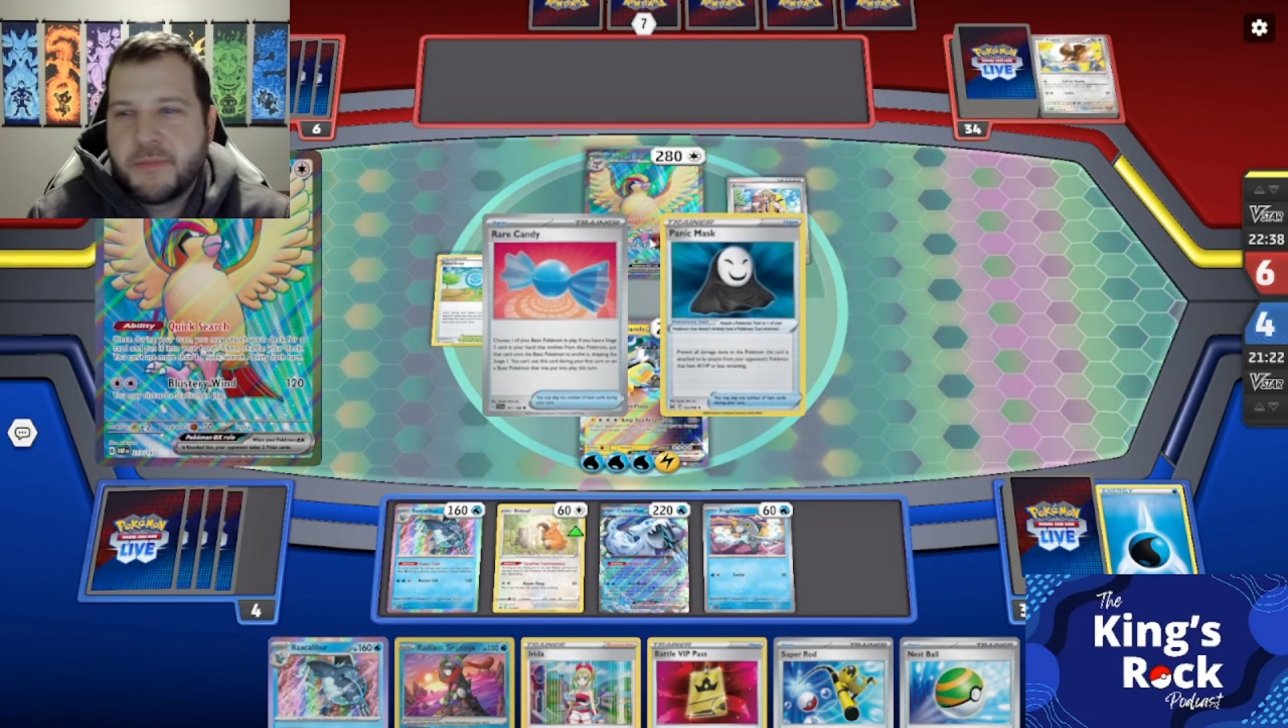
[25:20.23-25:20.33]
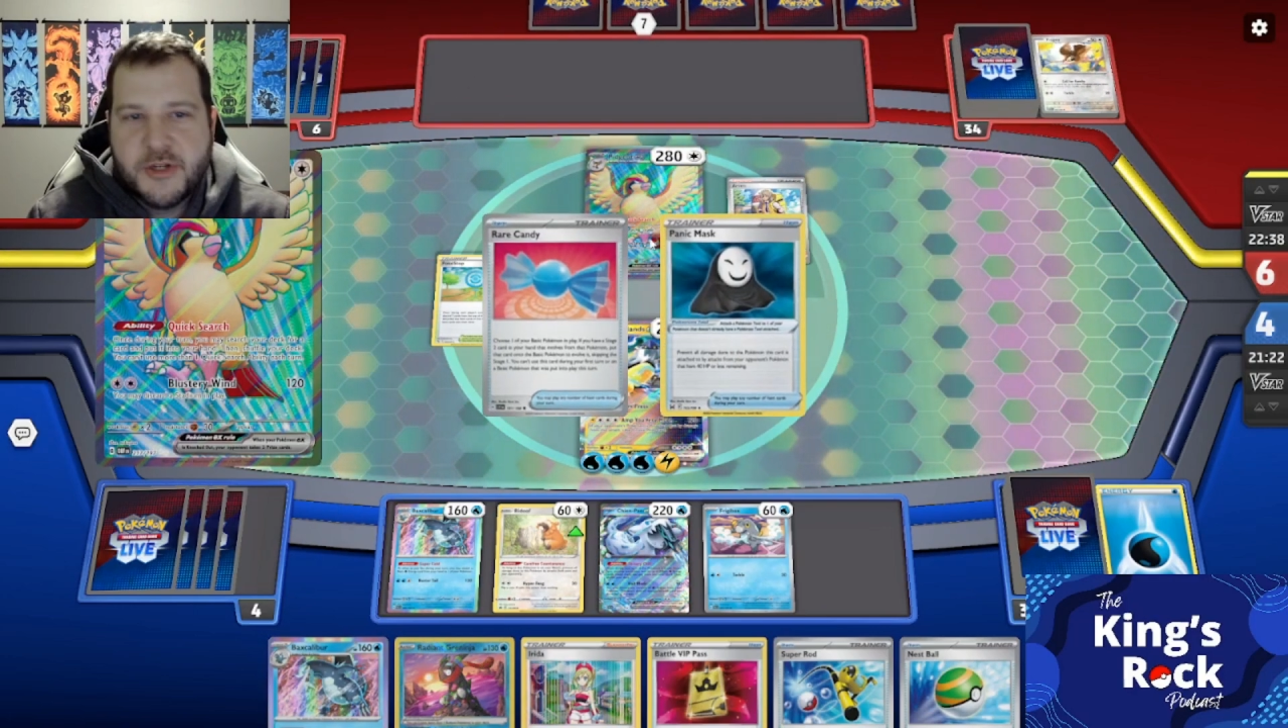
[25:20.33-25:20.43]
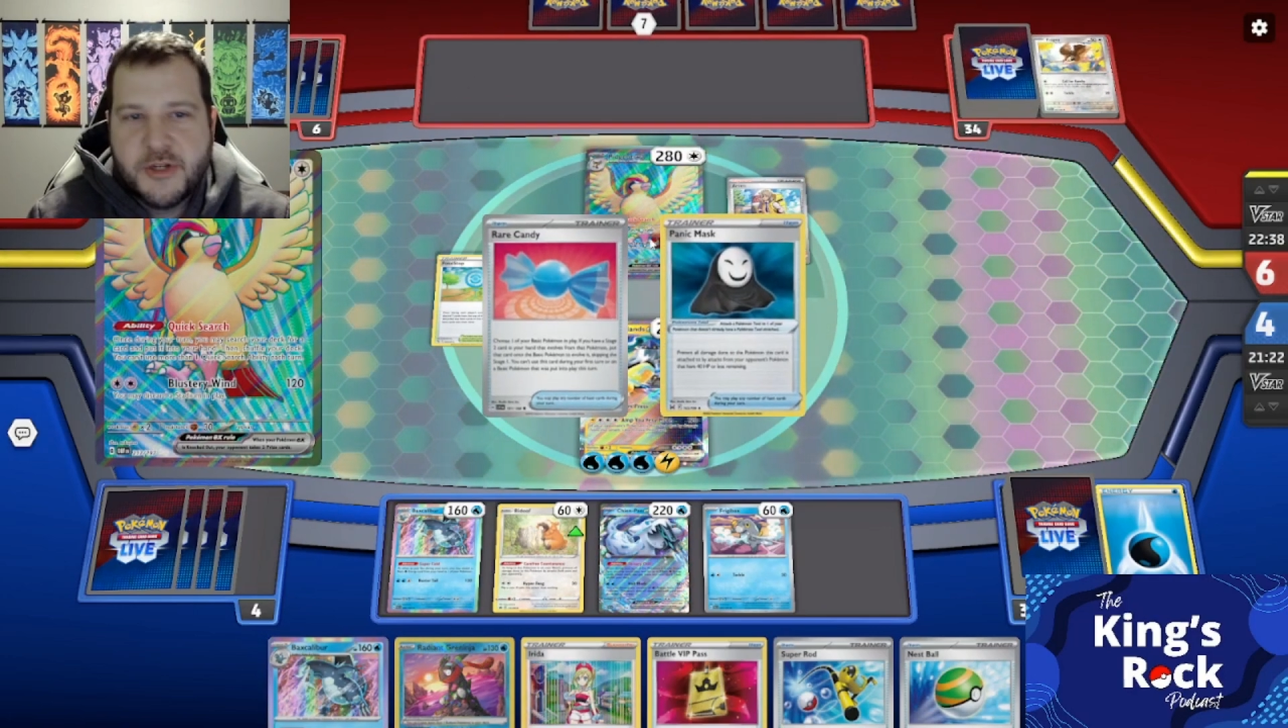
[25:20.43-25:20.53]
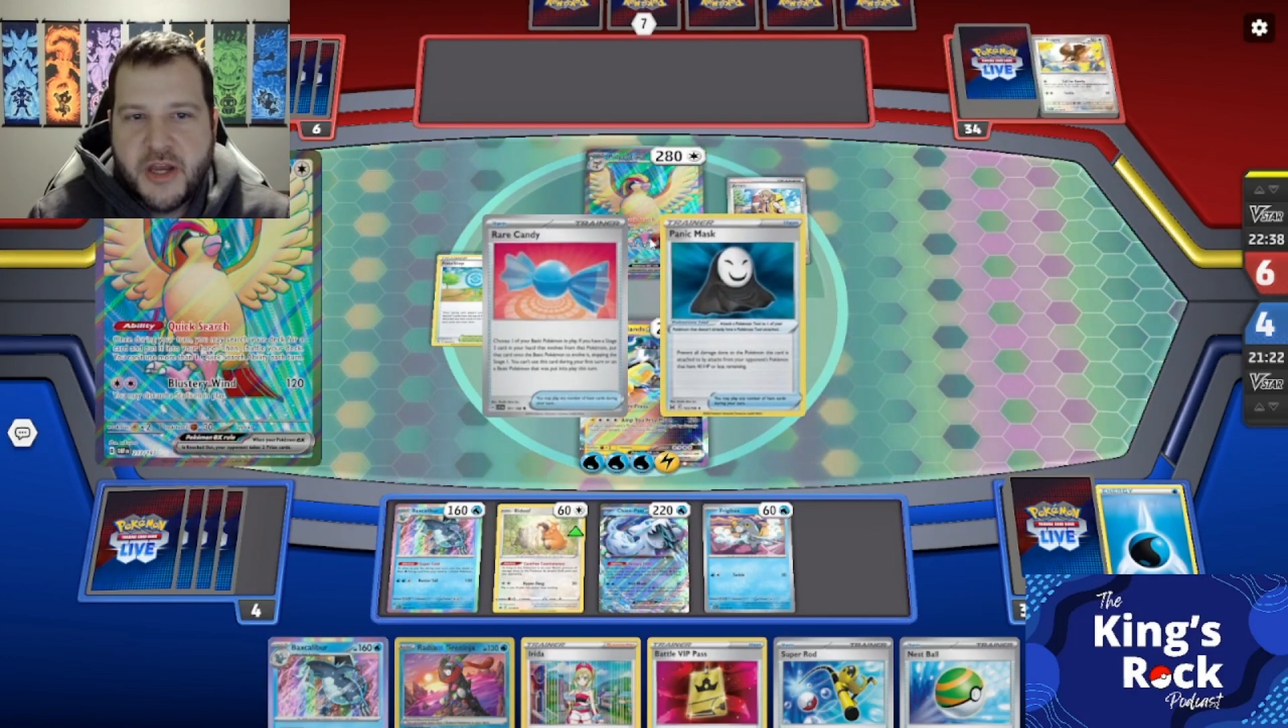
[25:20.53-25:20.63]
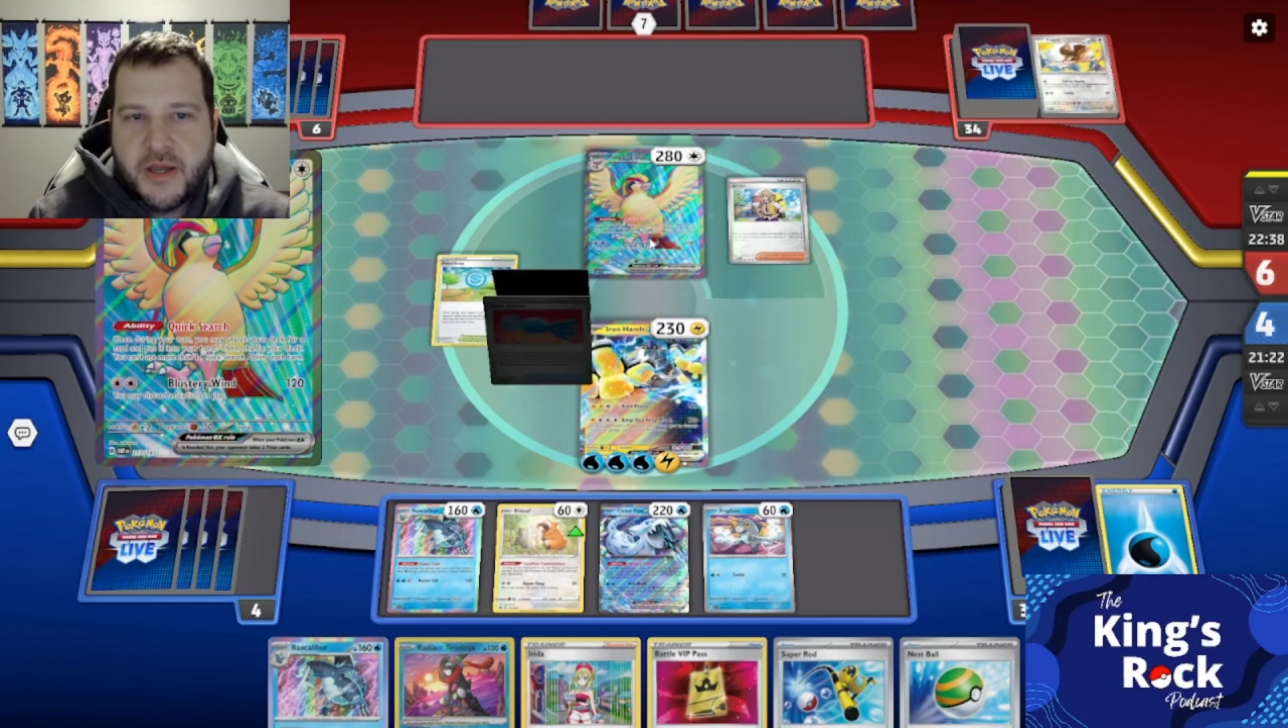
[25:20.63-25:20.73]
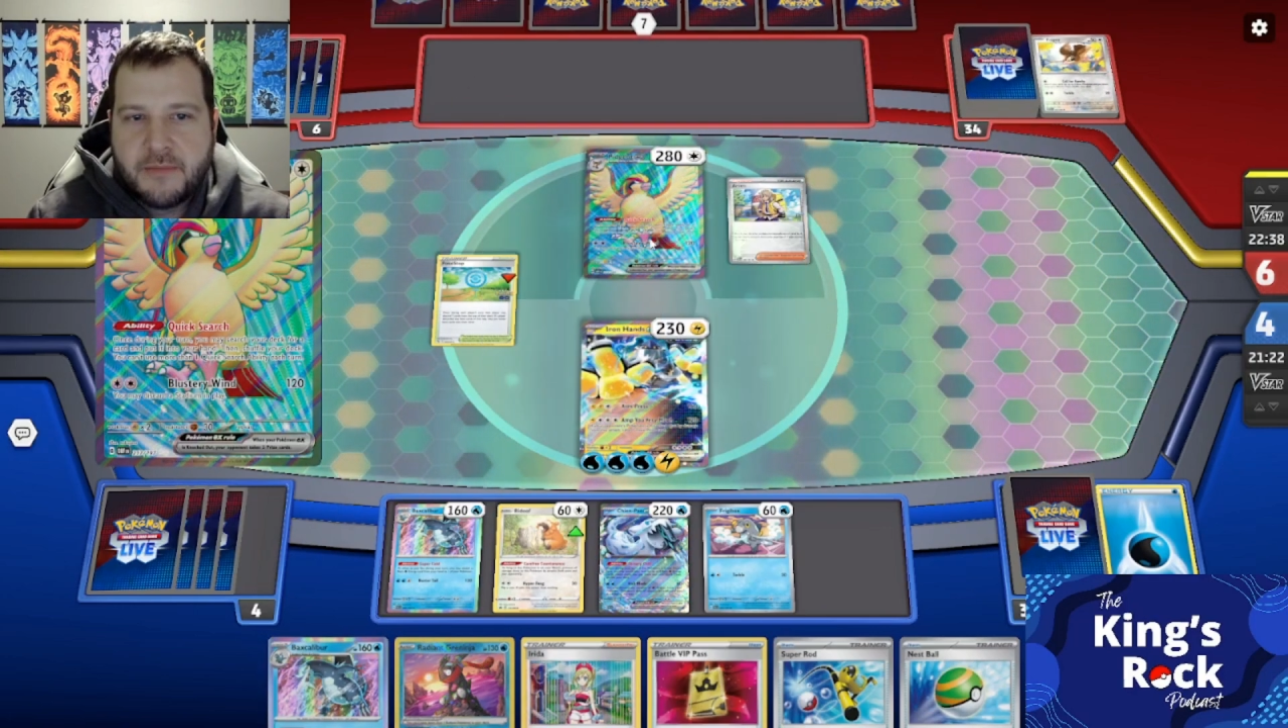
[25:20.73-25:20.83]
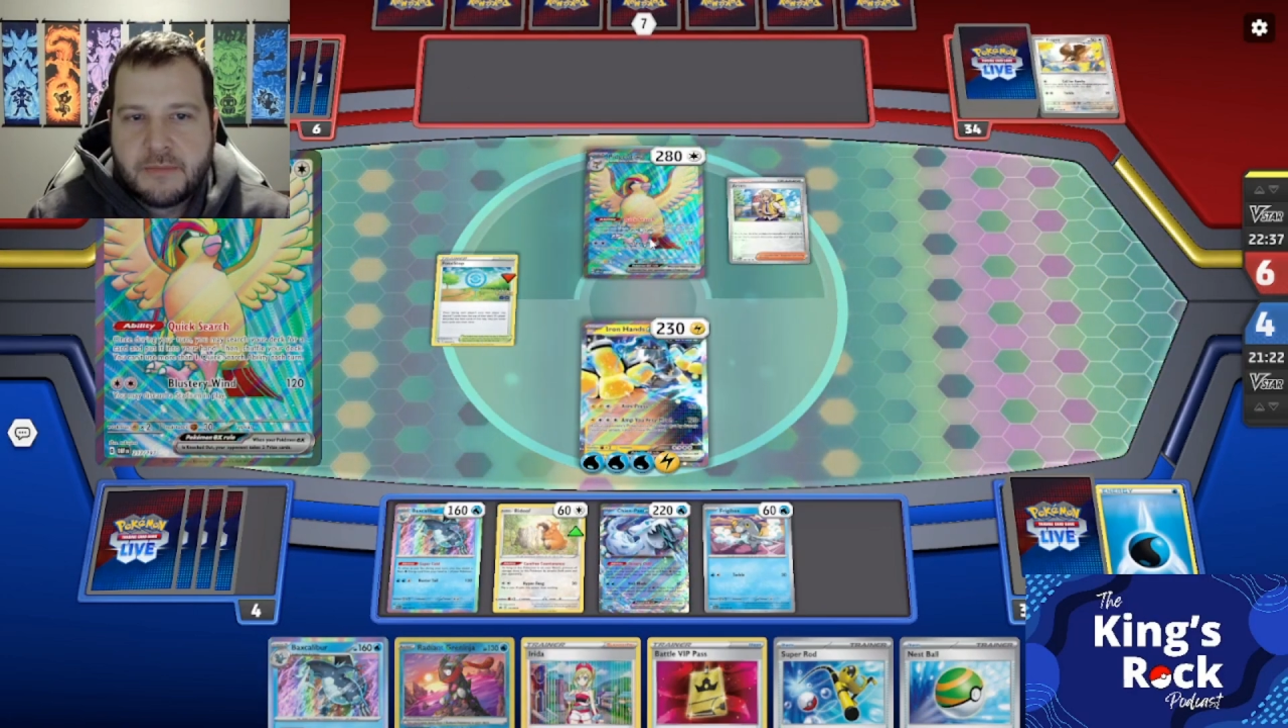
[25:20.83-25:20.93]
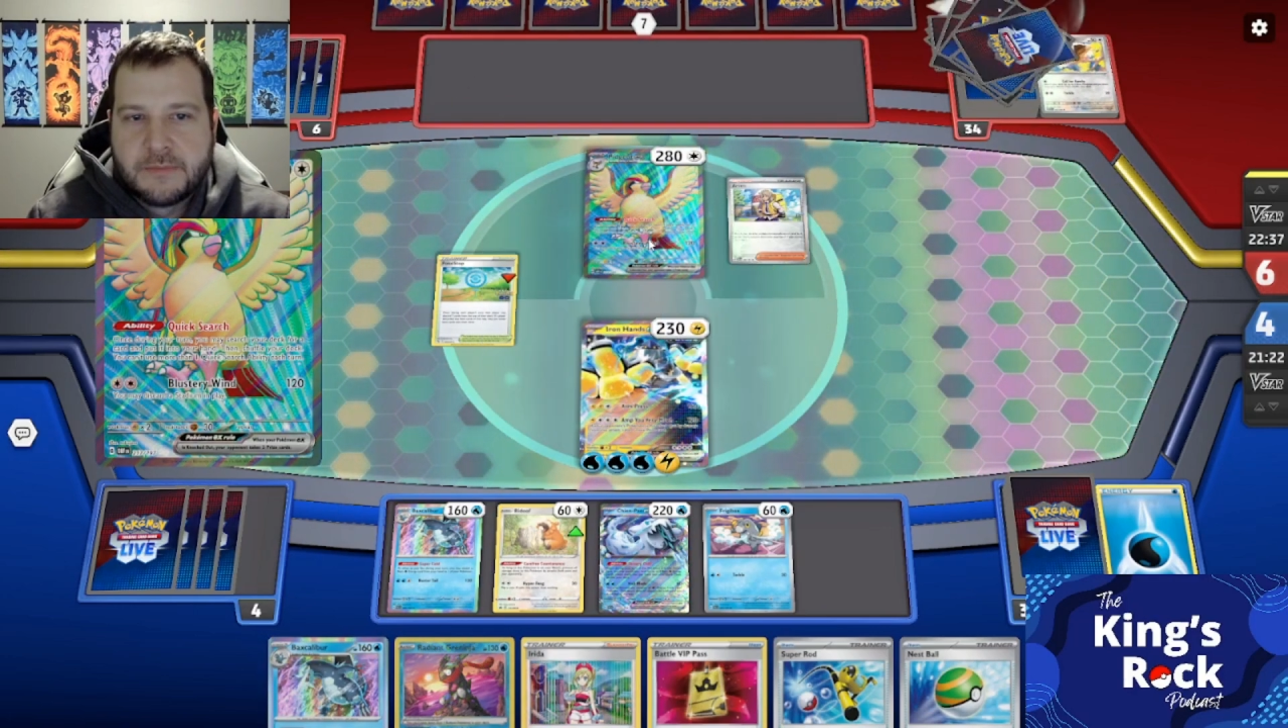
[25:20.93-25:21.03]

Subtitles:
the Pidgeot.